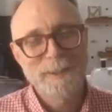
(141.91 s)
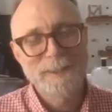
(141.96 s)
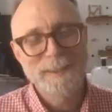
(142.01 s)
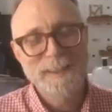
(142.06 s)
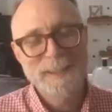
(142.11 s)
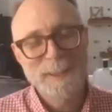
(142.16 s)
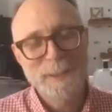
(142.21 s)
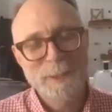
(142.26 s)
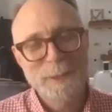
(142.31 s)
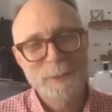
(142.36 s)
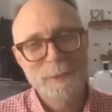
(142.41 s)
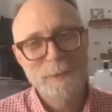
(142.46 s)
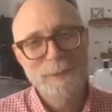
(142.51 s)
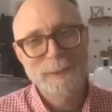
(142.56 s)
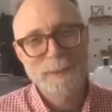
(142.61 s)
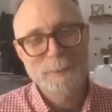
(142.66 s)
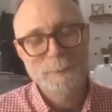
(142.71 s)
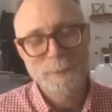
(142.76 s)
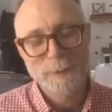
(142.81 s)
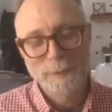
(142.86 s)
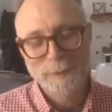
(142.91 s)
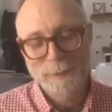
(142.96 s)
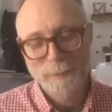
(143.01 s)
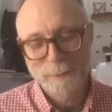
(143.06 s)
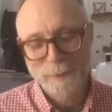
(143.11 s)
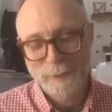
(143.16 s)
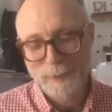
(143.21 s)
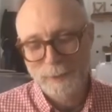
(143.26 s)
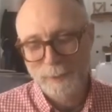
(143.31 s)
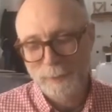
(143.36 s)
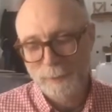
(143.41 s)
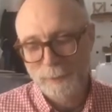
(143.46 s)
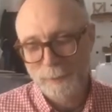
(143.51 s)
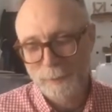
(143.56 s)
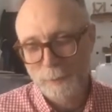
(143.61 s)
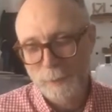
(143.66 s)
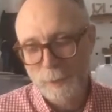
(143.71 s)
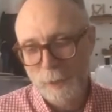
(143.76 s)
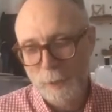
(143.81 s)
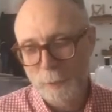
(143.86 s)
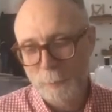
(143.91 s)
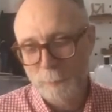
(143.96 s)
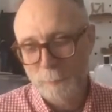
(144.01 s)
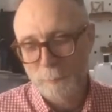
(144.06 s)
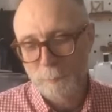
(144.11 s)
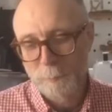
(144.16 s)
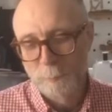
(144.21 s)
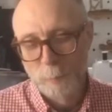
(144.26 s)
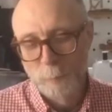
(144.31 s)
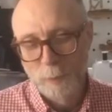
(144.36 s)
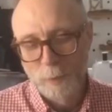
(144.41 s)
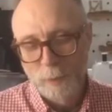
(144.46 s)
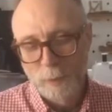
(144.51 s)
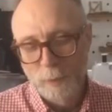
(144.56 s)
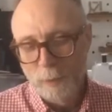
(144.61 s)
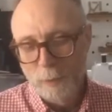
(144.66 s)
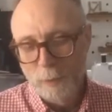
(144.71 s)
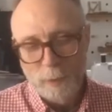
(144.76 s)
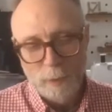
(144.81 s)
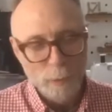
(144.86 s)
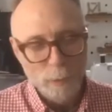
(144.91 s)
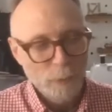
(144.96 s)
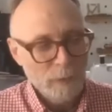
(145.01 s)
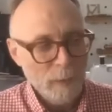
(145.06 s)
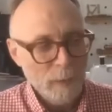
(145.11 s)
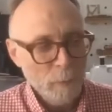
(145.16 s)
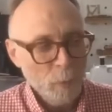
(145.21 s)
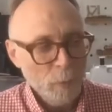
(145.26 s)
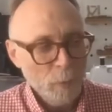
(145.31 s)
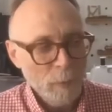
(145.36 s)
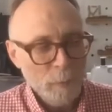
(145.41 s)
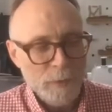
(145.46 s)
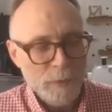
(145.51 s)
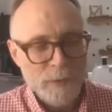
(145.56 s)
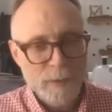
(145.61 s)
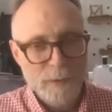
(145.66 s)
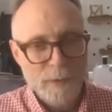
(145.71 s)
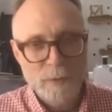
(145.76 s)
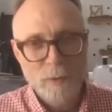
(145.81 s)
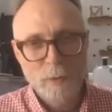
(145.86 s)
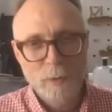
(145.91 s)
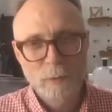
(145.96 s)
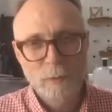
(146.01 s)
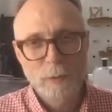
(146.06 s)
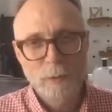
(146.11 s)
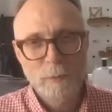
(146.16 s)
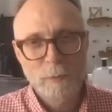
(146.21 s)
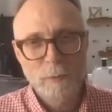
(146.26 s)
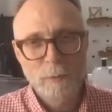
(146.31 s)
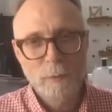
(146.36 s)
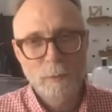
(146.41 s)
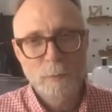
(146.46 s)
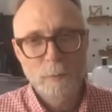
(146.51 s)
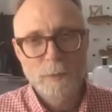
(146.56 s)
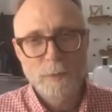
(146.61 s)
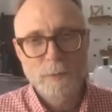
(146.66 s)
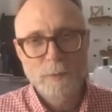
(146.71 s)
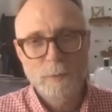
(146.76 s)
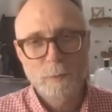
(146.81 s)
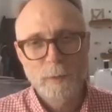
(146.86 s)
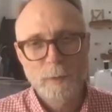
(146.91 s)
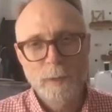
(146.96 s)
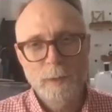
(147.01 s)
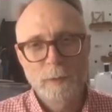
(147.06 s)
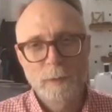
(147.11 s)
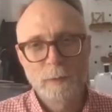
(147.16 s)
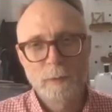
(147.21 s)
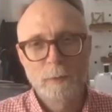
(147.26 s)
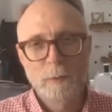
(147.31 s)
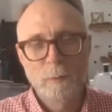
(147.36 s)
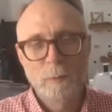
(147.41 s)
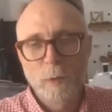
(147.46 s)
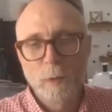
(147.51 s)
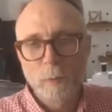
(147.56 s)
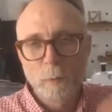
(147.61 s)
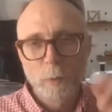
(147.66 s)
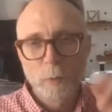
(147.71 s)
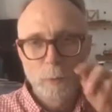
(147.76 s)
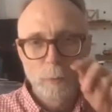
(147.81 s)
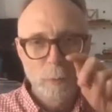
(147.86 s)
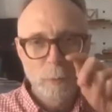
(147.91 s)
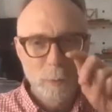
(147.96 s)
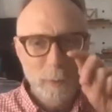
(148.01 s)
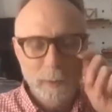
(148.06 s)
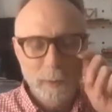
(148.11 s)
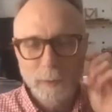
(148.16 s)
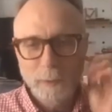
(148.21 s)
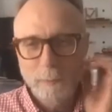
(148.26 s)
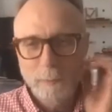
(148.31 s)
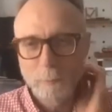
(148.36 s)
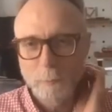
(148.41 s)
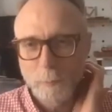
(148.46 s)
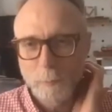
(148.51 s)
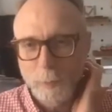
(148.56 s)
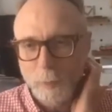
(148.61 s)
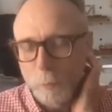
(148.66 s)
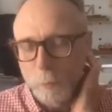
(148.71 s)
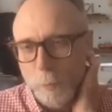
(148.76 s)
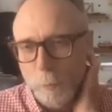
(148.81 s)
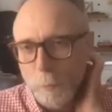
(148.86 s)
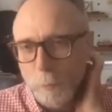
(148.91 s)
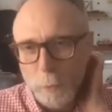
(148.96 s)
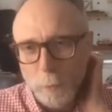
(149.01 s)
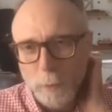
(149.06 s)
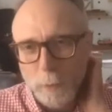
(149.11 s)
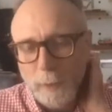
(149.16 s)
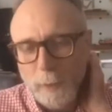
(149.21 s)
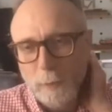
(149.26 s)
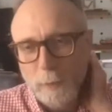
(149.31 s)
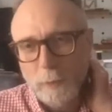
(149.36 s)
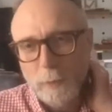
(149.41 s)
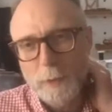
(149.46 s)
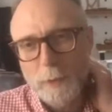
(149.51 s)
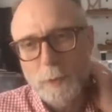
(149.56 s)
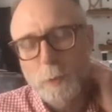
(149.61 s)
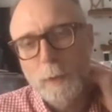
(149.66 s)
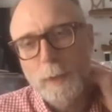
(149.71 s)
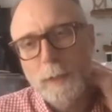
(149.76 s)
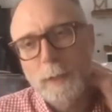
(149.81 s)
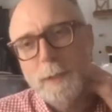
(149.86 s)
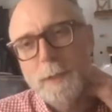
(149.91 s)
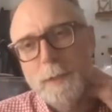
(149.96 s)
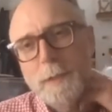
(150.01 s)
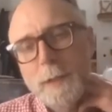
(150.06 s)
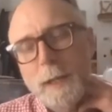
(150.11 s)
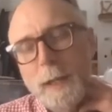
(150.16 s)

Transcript: Thank you. That's really lovely to hear. Look, number one was this song that was written when we were really, when we were in our early 20s.